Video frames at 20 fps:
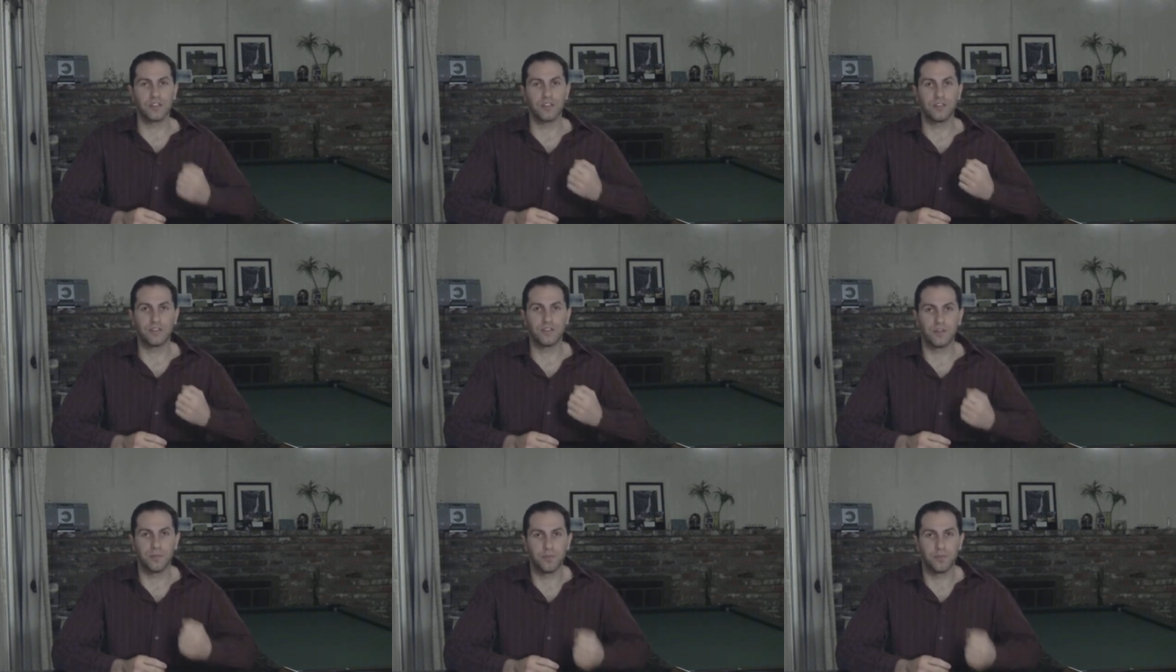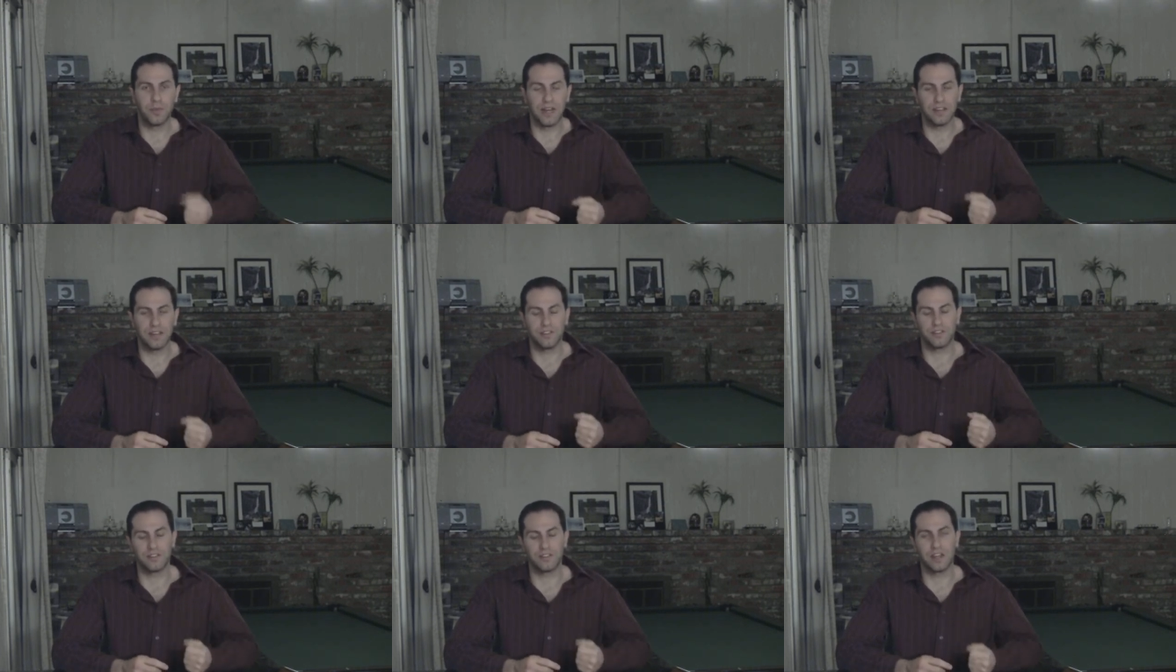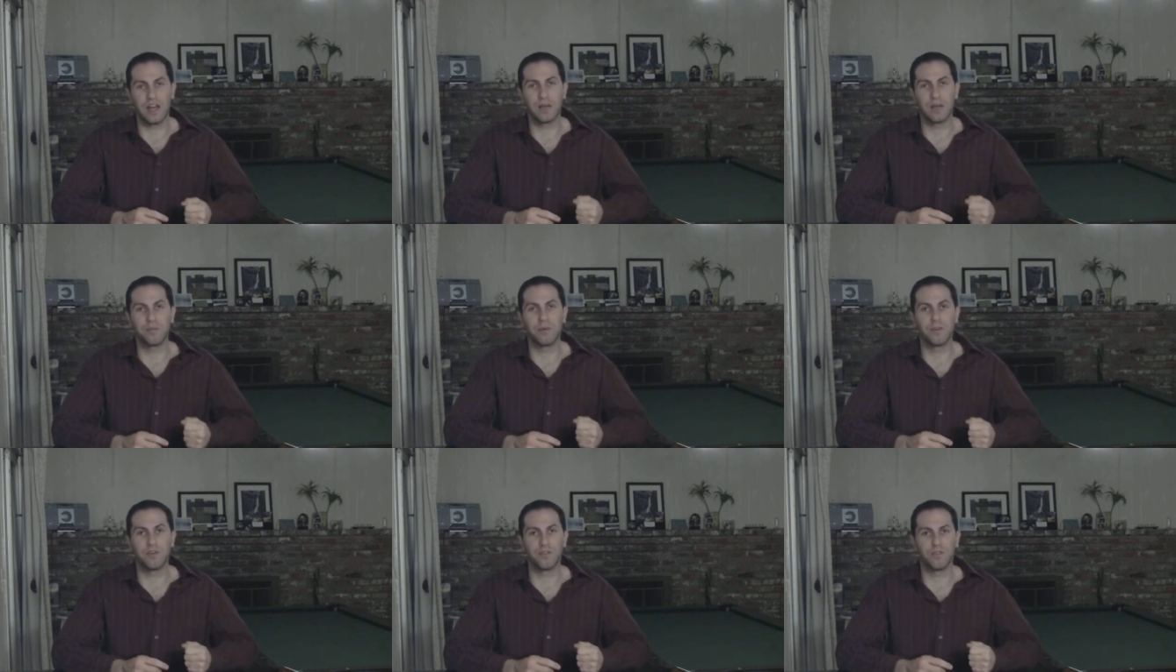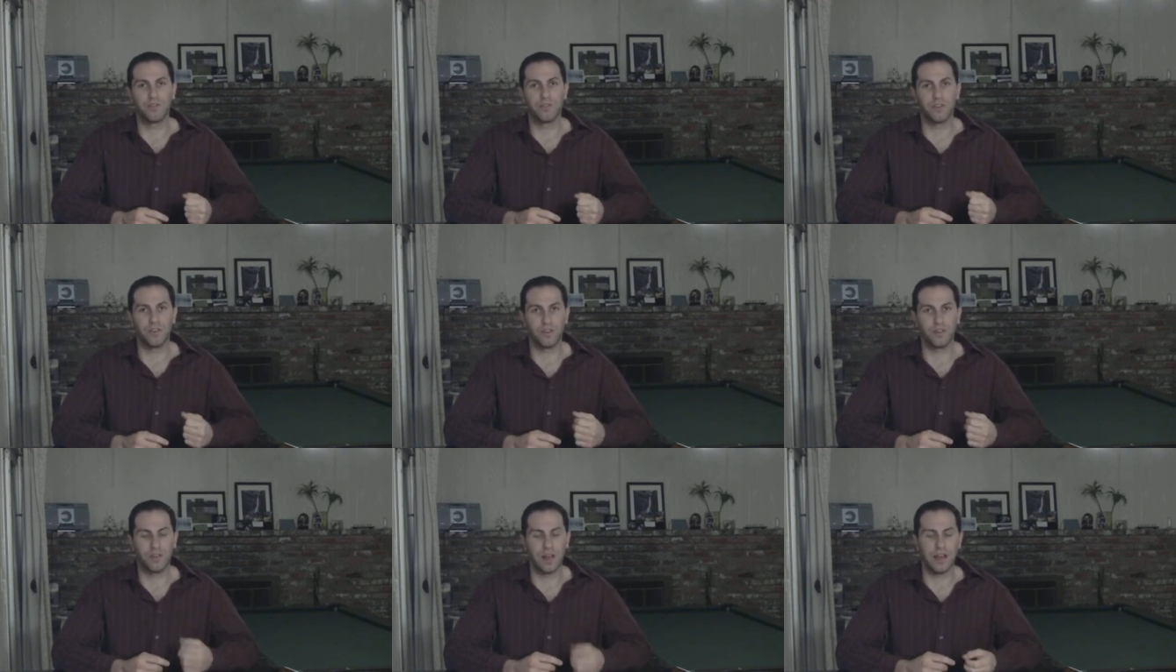It's the best type of
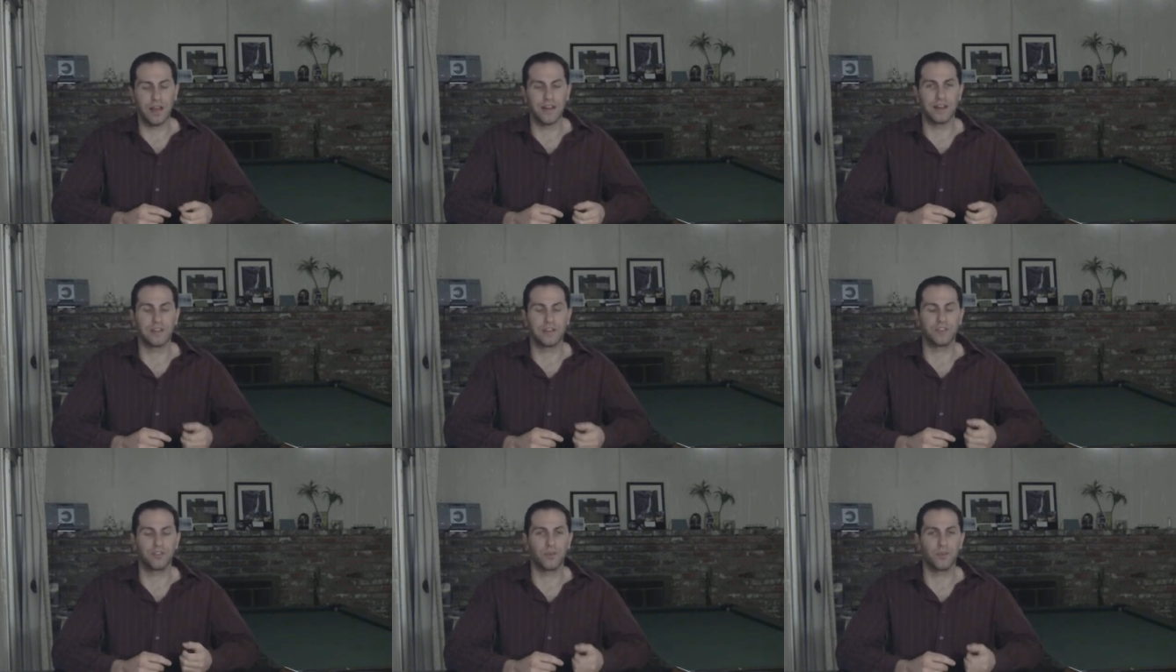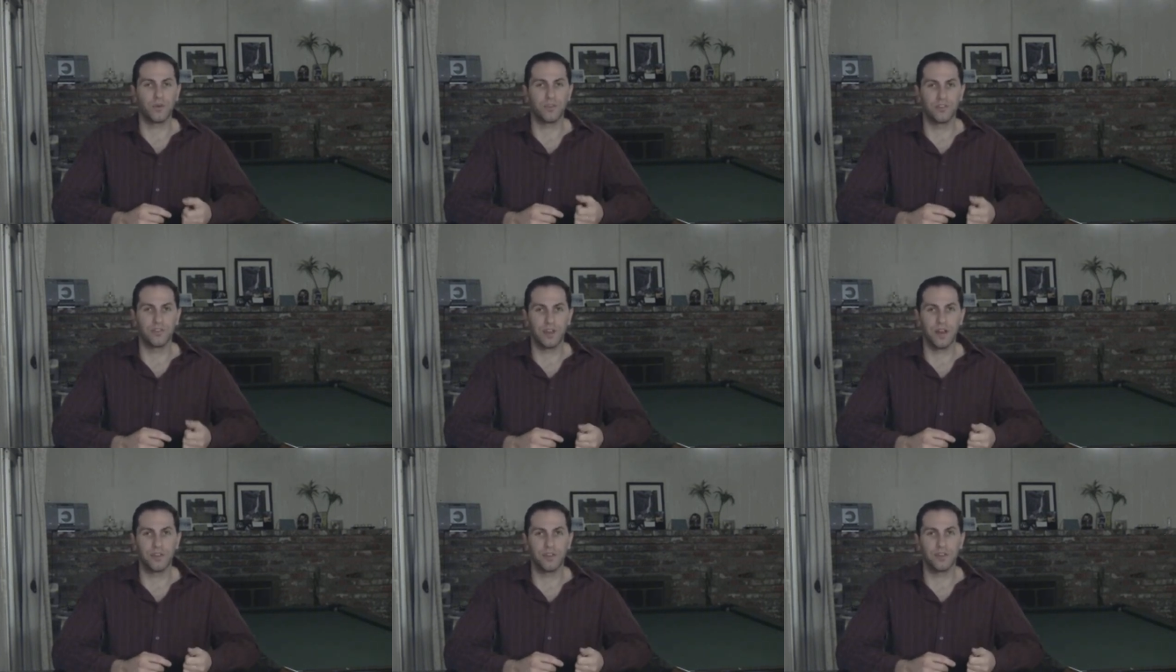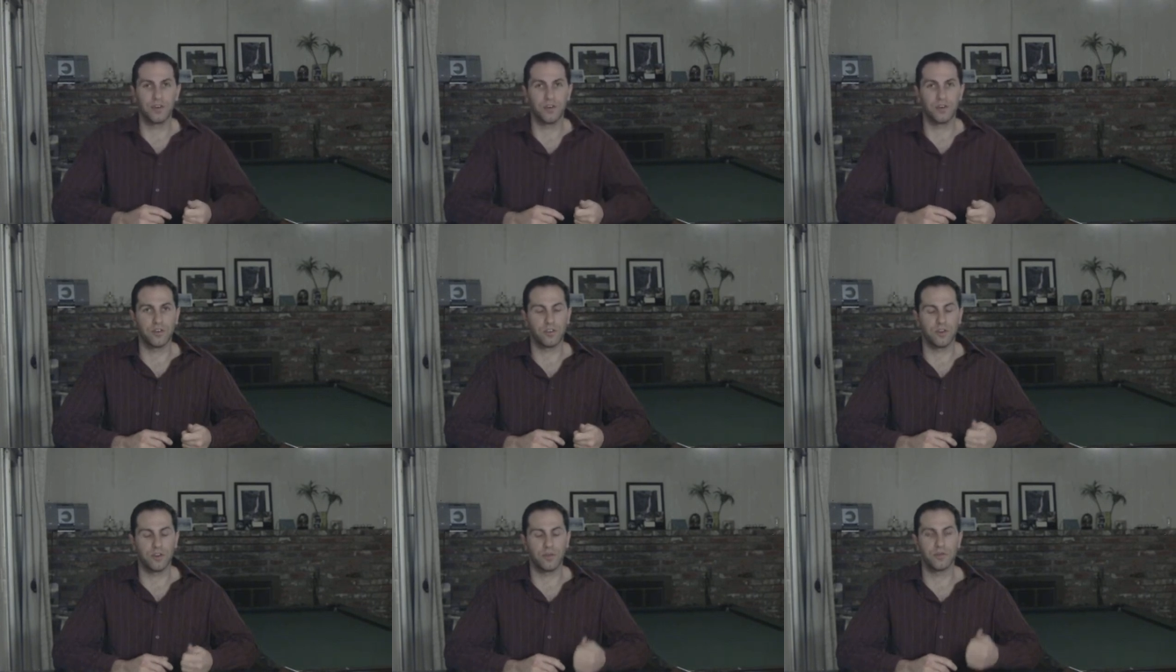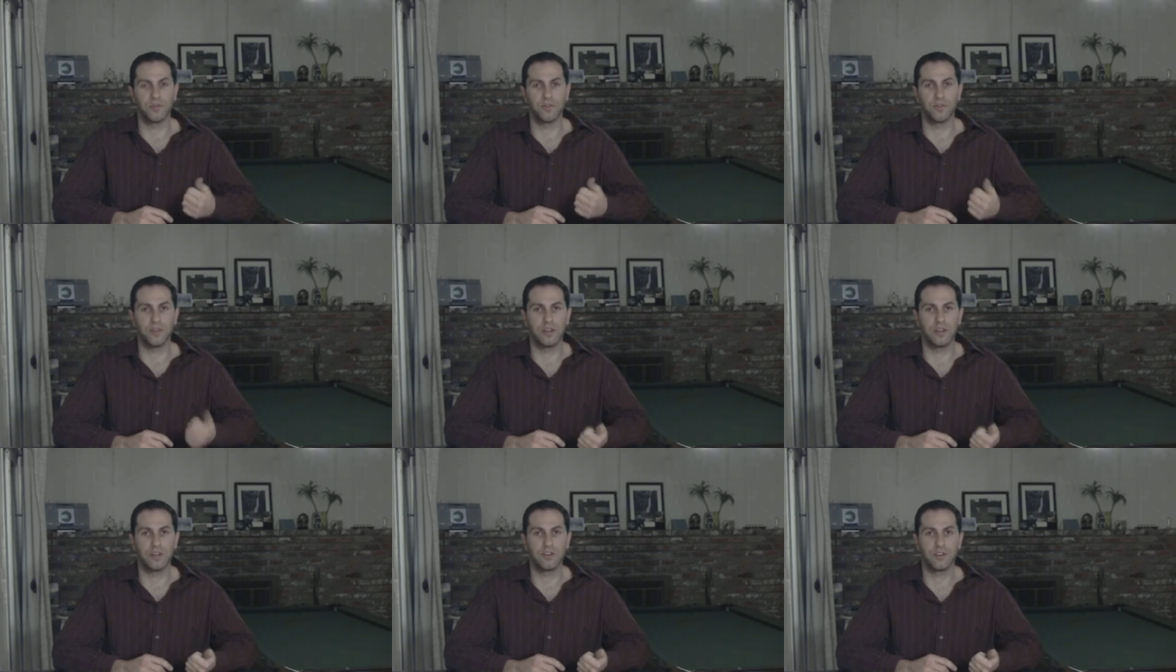lighting source out there in terms
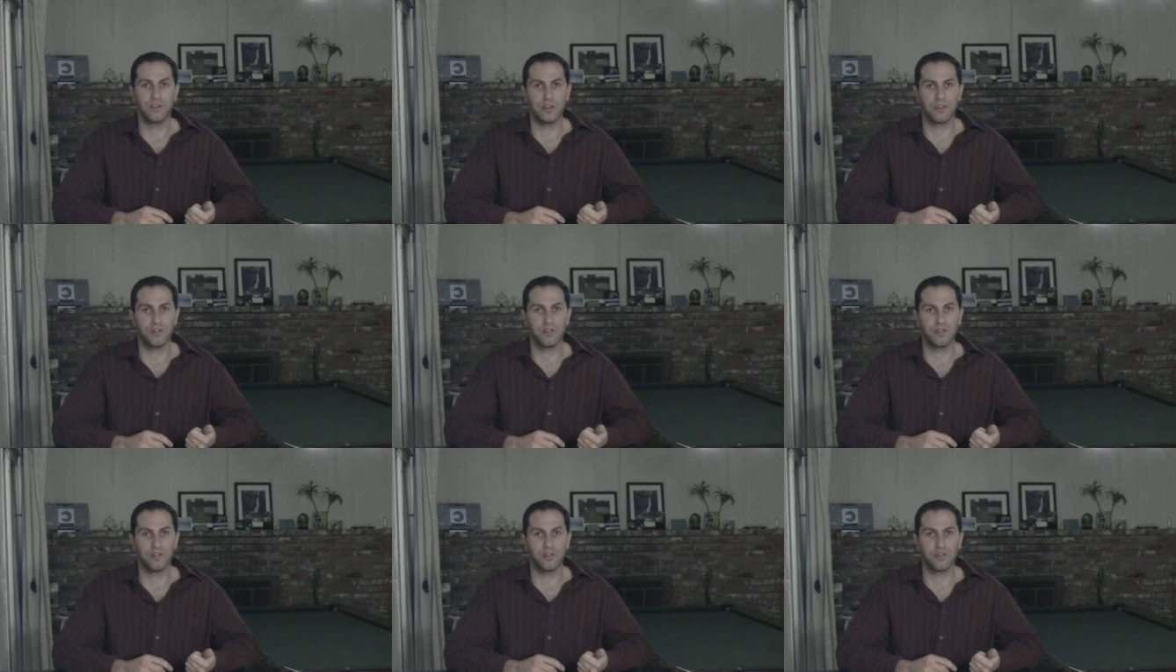of energy